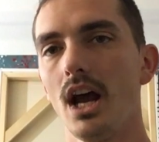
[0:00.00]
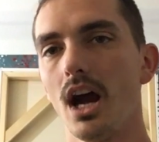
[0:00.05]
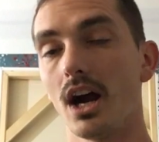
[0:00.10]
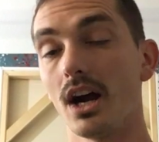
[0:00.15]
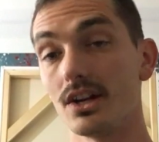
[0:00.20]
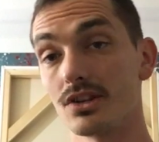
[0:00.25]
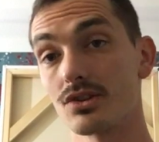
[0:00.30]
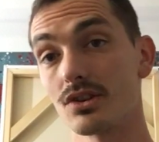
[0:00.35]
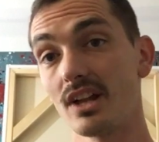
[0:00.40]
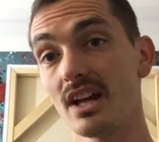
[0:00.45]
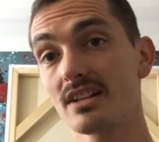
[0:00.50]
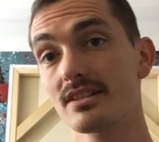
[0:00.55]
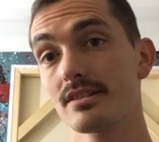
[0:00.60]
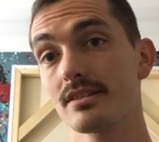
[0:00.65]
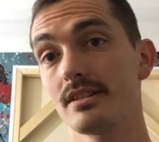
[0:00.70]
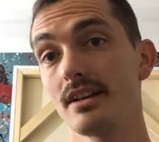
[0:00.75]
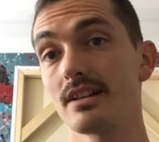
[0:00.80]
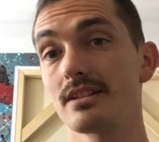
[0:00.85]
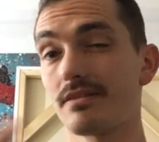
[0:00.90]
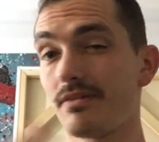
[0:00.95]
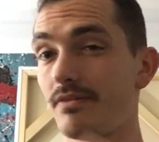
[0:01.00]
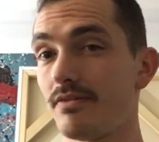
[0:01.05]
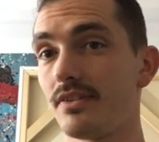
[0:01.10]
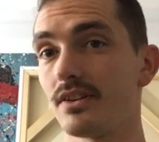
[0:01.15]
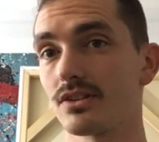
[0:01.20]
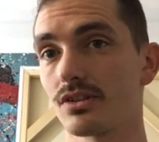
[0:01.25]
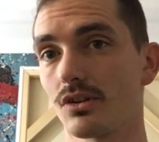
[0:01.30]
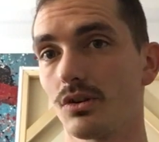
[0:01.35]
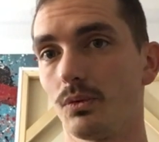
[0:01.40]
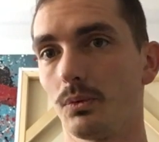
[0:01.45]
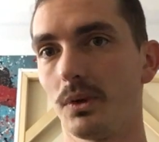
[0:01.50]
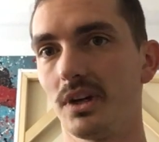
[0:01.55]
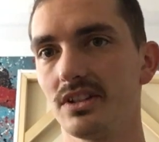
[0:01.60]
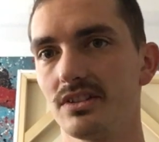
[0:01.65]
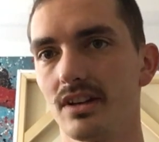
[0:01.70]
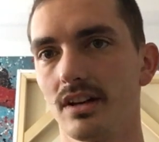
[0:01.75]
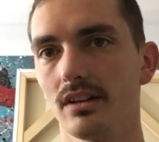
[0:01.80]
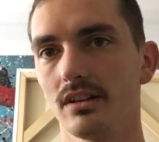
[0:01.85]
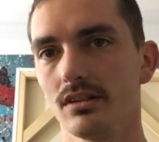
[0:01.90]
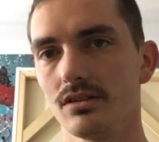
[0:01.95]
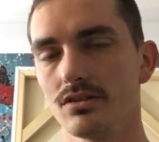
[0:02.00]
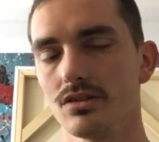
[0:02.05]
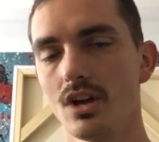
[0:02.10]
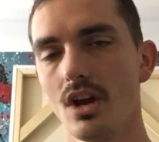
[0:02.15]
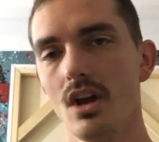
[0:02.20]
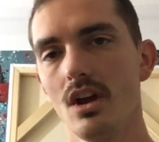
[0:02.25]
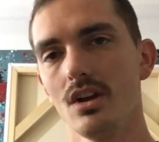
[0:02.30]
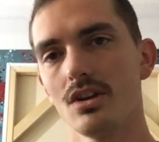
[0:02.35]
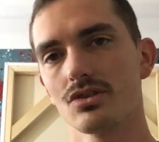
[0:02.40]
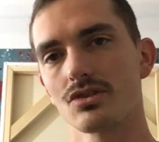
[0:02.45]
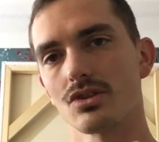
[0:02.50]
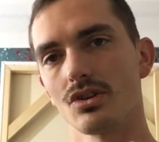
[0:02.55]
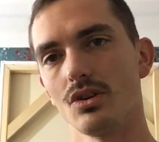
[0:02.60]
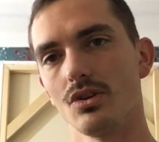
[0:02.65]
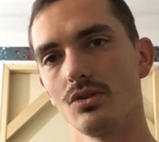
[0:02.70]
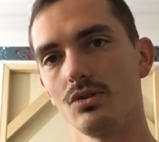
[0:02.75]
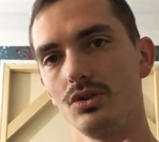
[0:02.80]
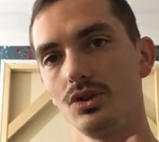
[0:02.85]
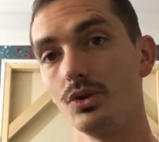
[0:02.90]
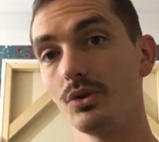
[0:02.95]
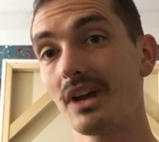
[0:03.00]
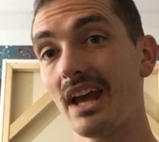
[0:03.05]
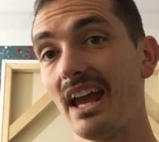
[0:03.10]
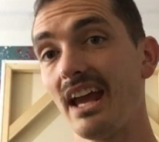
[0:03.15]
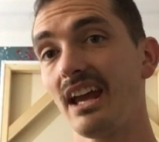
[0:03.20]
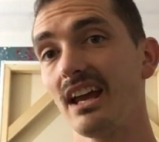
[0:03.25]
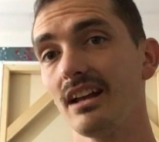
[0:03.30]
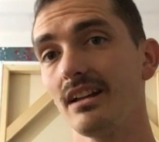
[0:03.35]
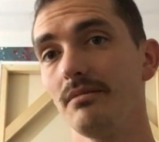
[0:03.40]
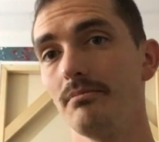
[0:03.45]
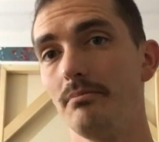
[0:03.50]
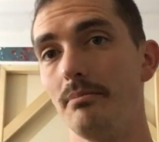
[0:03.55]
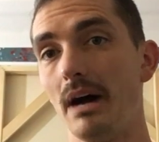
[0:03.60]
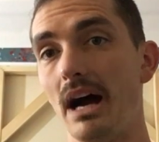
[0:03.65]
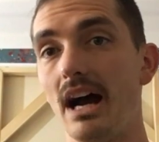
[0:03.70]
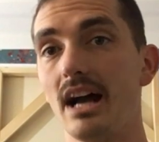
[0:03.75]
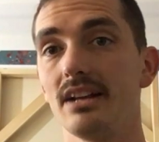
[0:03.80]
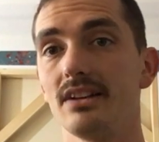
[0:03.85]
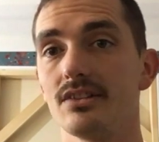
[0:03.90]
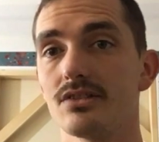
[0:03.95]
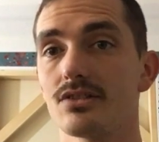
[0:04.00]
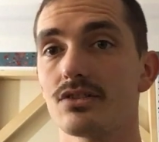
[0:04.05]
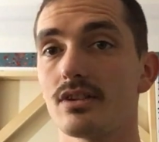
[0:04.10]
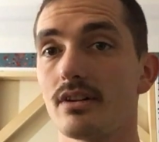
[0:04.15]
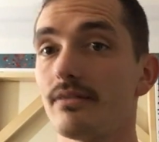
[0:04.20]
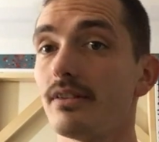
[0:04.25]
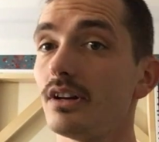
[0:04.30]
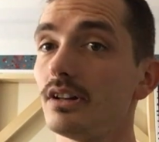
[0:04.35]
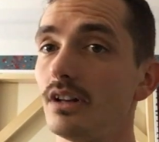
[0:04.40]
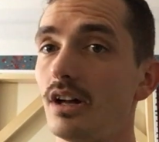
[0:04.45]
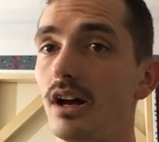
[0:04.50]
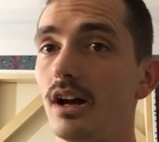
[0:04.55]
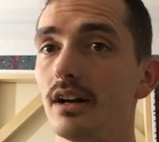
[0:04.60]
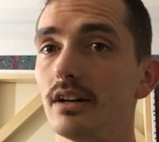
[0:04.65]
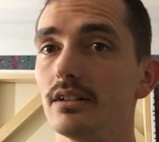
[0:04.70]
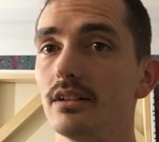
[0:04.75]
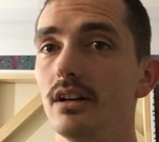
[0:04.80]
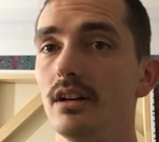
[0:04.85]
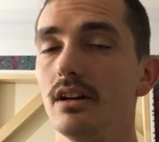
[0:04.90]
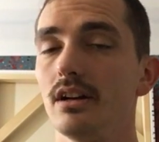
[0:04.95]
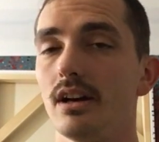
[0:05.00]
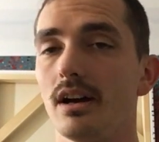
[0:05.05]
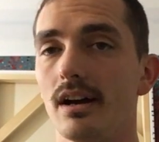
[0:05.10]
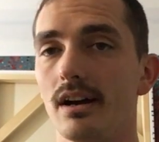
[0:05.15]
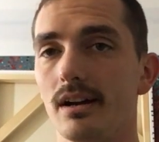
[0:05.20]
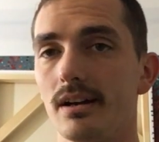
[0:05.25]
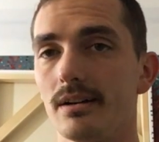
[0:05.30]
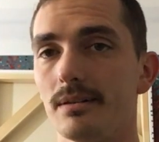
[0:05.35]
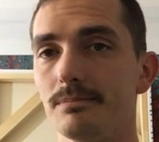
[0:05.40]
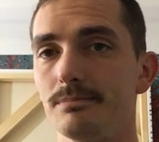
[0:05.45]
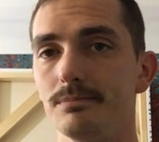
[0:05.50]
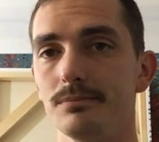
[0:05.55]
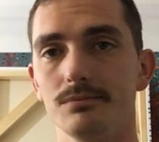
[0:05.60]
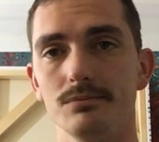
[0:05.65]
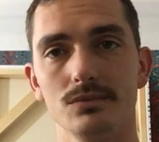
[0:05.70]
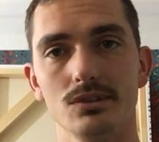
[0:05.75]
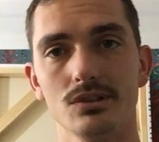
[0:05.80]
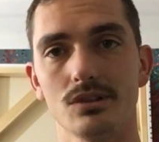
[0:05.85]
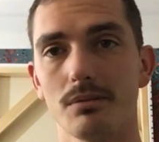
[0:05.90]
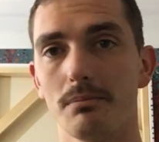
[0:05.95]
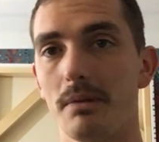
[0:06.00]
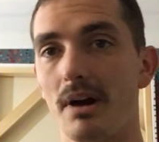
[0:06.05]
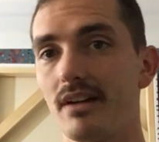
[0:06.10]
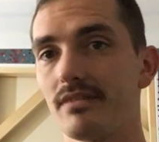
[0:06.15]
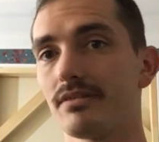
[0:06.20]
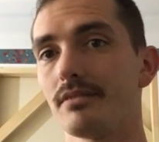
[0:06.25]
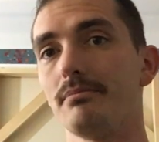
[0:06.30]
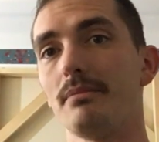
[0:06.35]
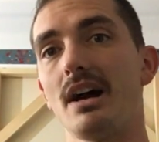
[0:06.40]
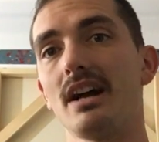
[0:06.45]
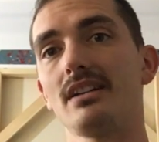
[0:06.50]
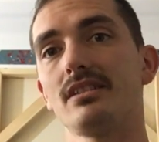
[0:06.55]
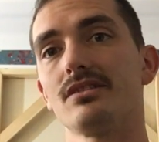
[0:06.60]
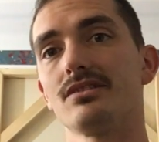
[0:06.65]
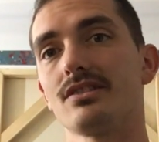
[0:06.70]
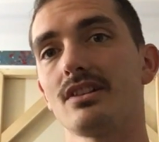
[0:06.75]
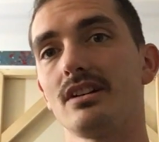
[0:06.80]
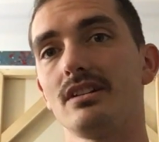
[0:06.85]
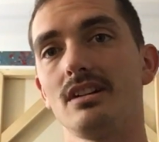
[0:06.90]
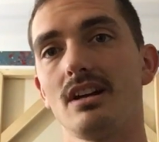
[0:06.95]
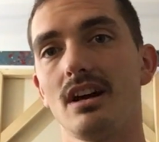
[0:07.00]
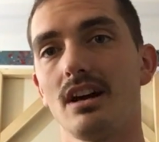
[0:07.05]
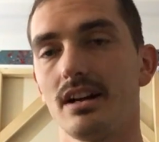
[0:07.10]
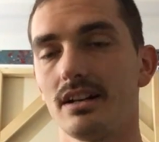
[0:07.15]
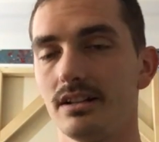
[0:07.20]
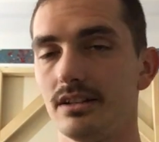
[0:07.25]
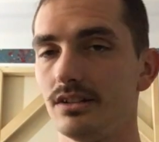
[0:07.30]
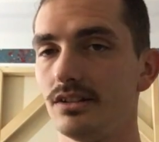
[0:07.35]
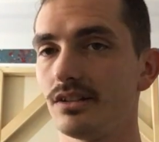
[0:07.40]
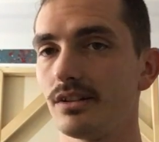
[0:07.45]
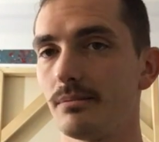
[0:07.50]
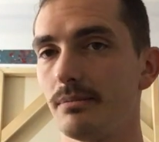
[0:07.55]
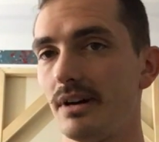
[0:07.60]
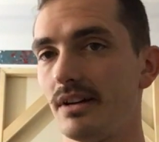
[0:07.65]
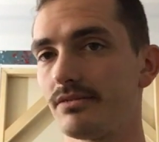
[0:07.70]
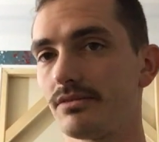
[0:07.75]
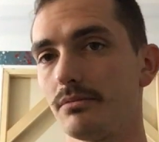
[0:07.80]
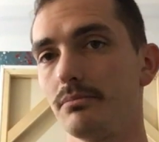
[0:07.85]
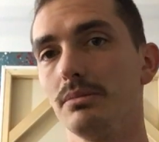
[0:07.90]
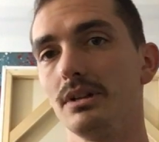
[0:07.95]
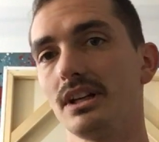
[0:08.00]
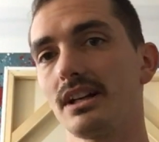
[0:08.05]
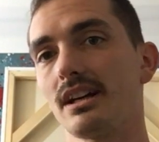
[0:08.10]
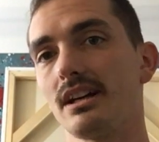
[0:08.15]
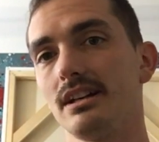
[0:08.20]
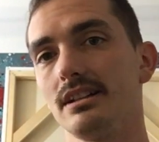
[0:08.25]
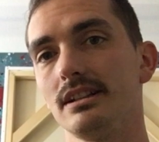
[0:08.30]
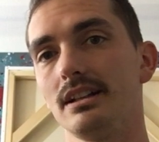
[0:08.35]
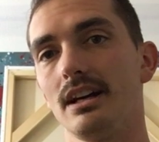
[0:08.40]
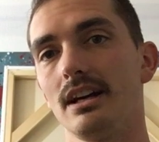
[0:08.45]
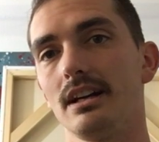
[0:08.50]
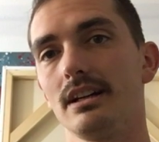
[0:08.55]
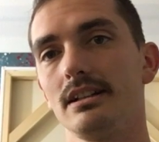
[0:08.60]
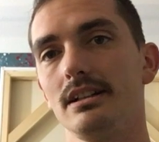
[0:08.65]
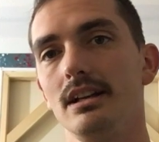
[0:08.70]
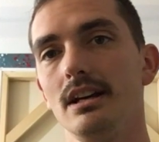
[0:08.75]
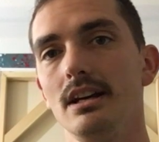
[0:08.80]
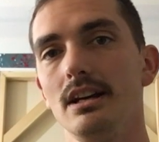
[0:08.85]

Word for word: All right, so that's, that's physical retailers. So you can buy their stuff online. Um, you can buy from Michael's online and you can buy from Blick online.